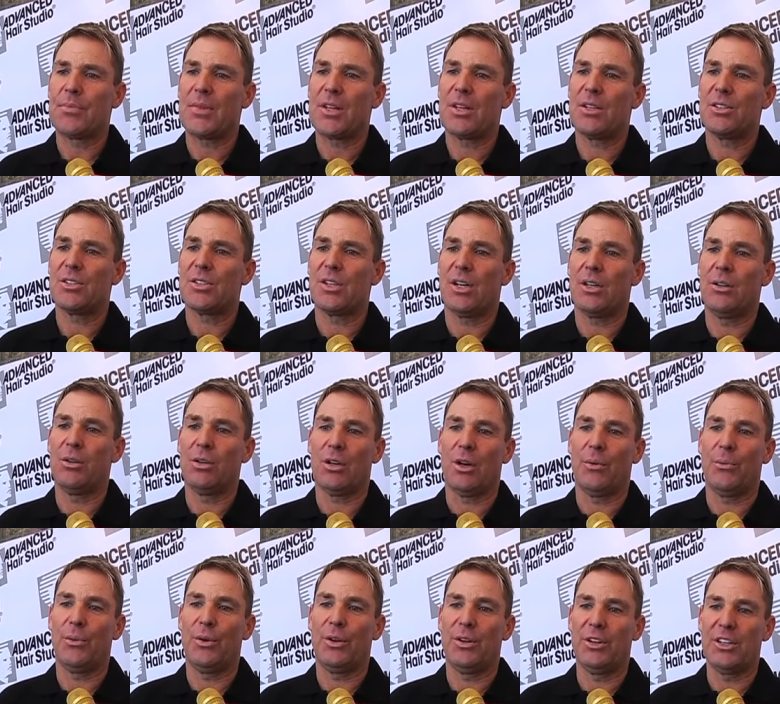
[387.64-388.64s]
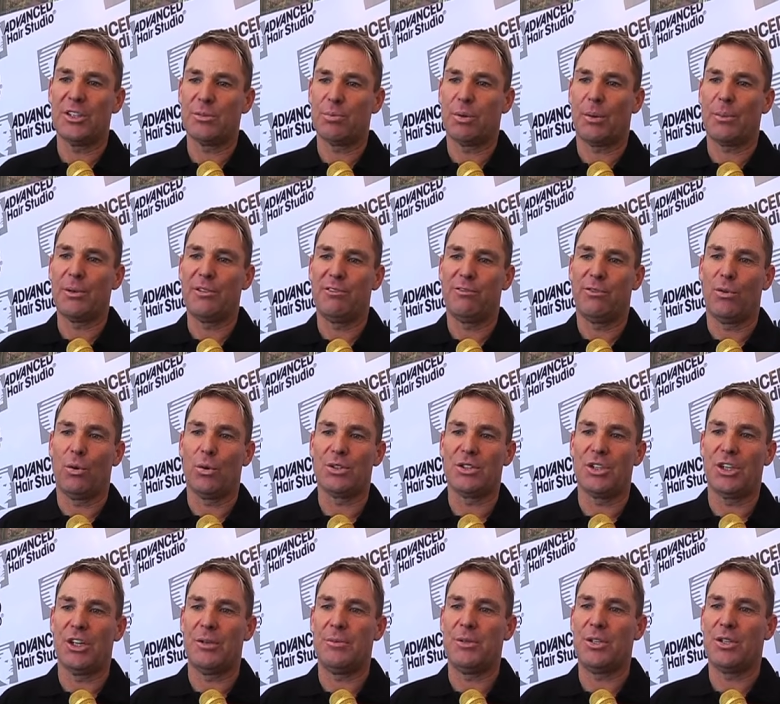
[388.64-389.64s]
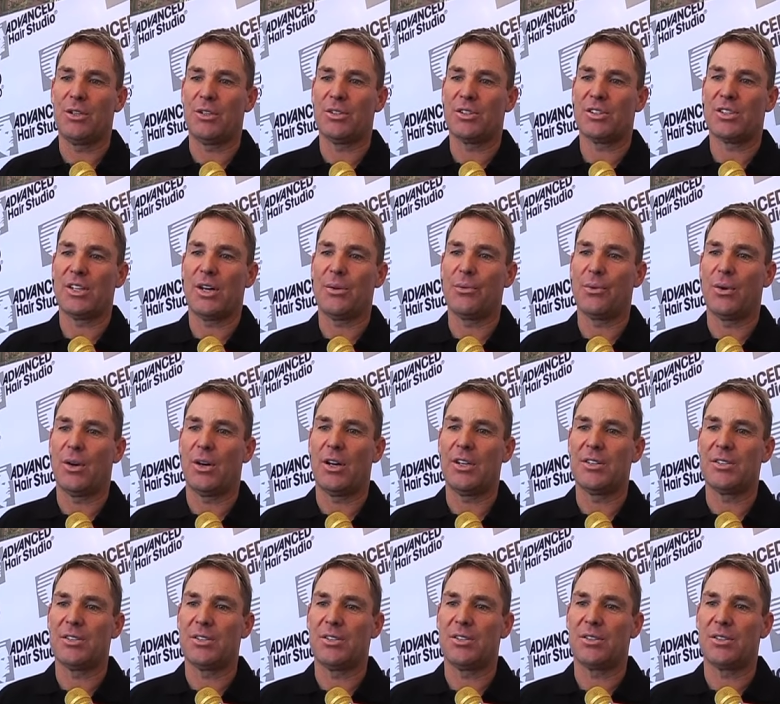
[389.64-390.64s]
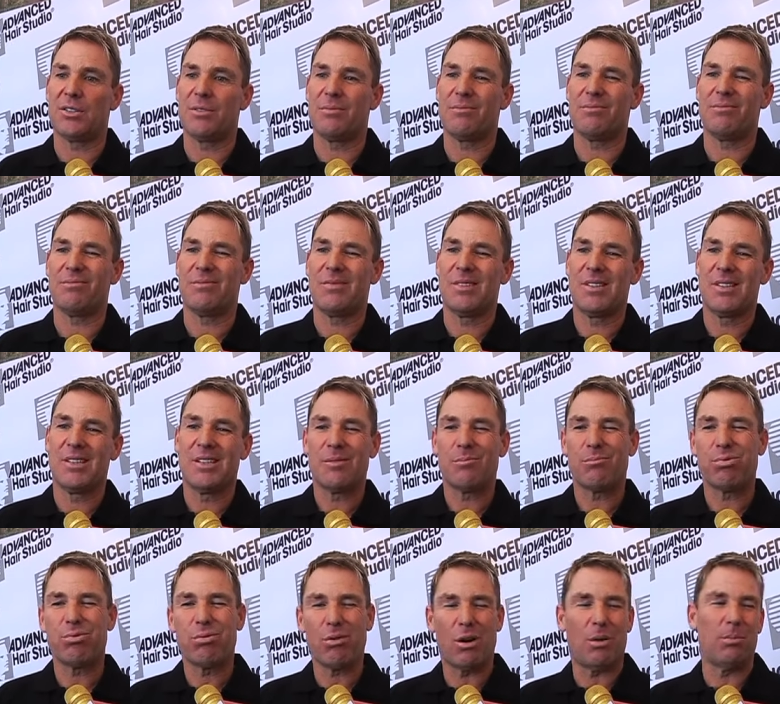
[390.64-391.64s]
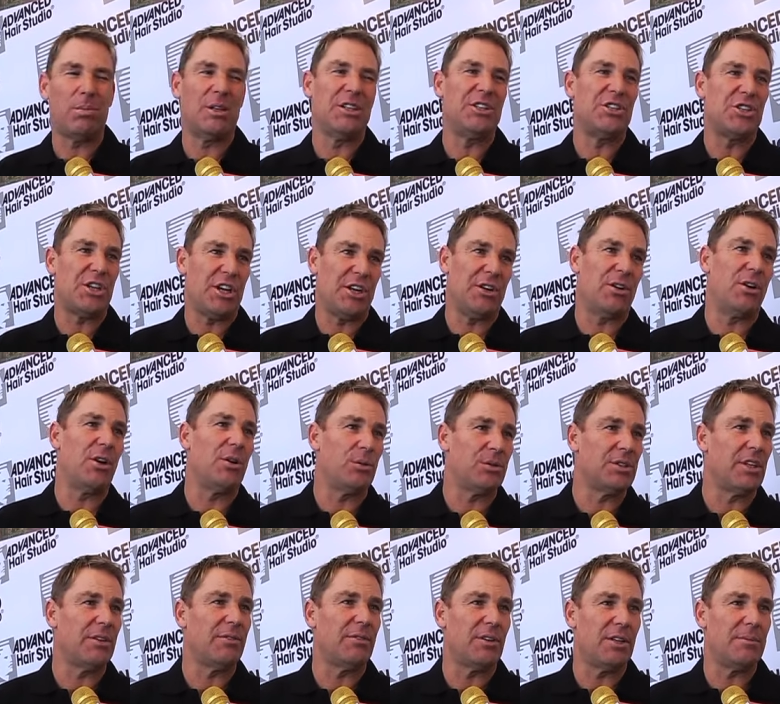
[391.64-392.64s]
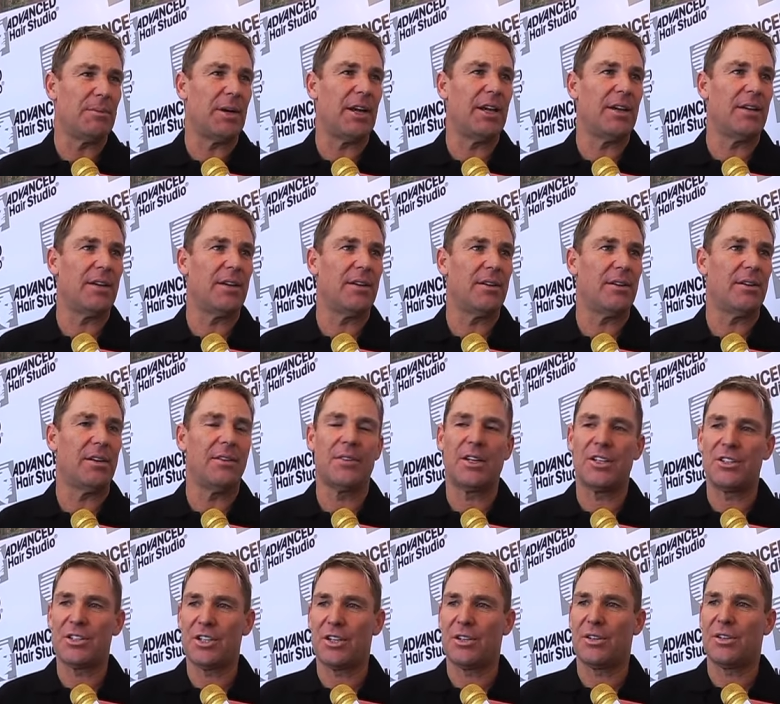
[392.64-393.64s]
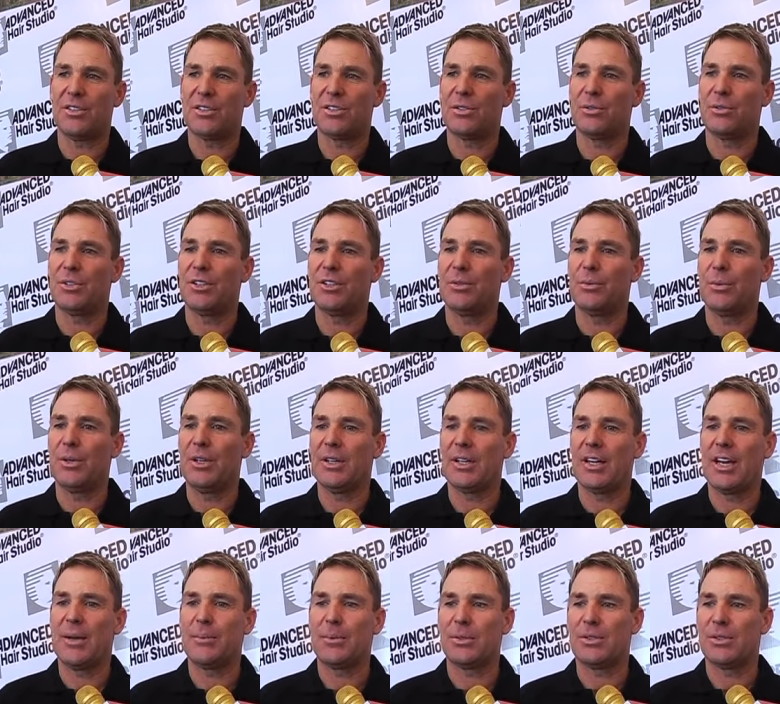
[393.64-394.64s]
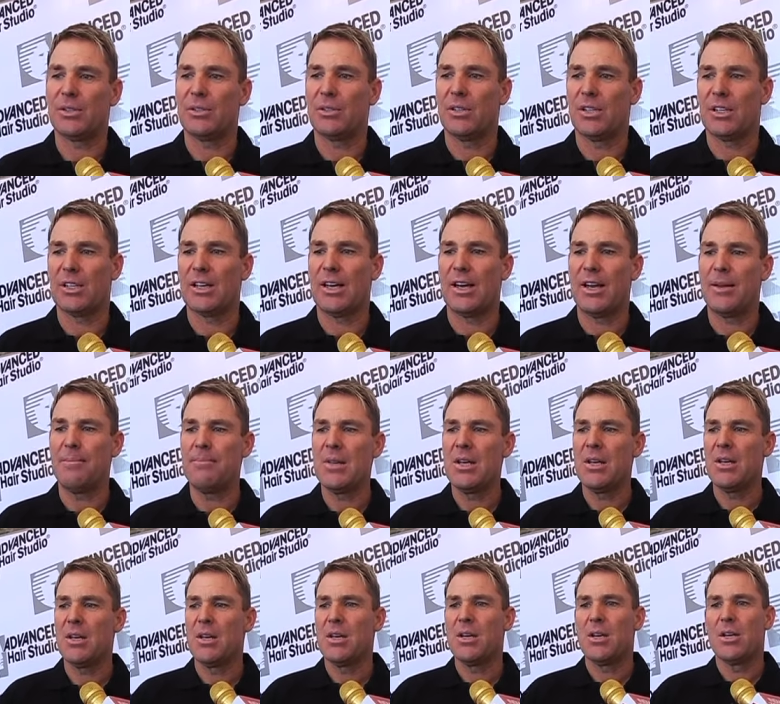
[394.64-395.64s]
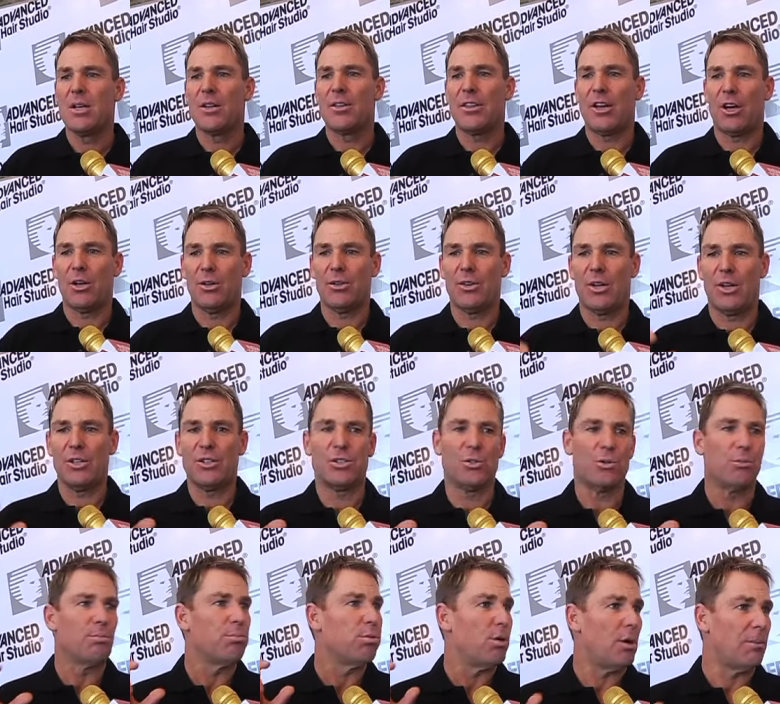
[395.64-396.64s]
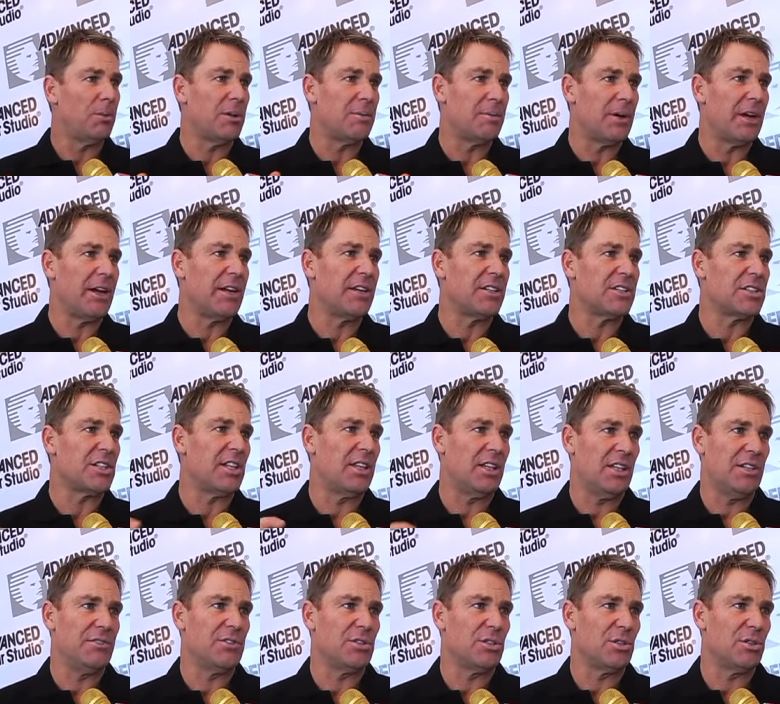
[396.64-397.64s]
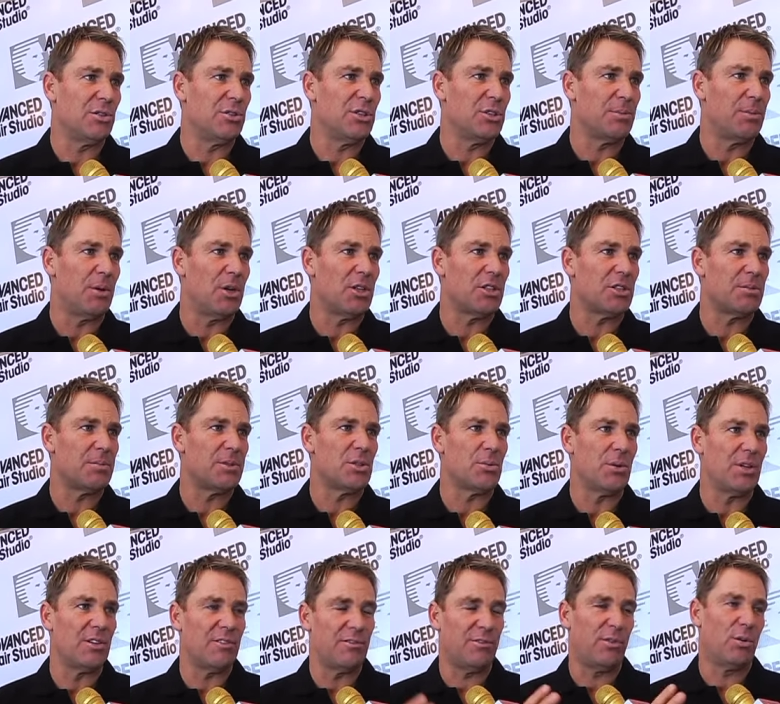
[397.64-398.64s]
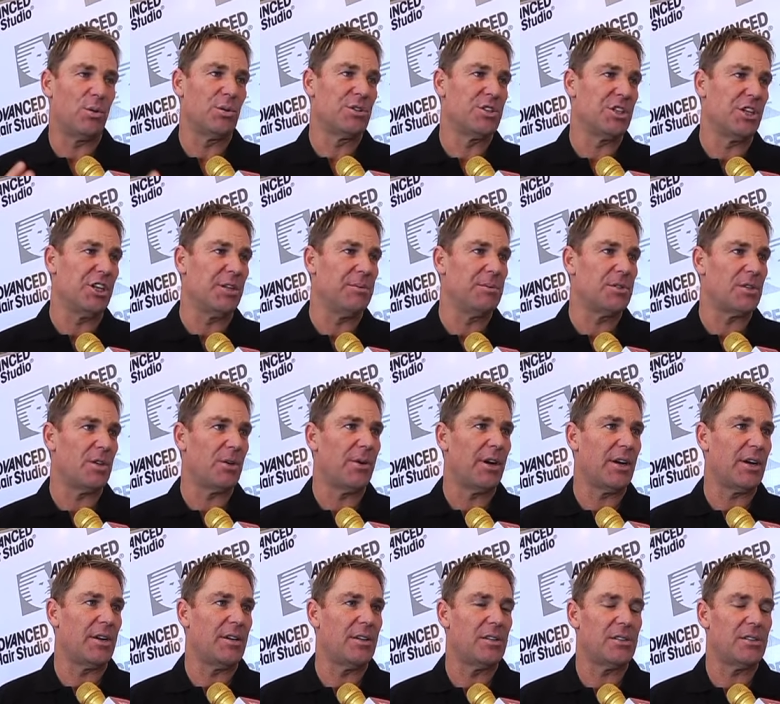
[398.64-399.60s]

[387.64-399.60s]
So look, there's probably 4 teams. You've got Sunrisers and probably Chennai will definitely make it, even though Chennai still need to win a game. Those 2 will probably make it, so it leaves 2 spots between 4 teams, I reckon.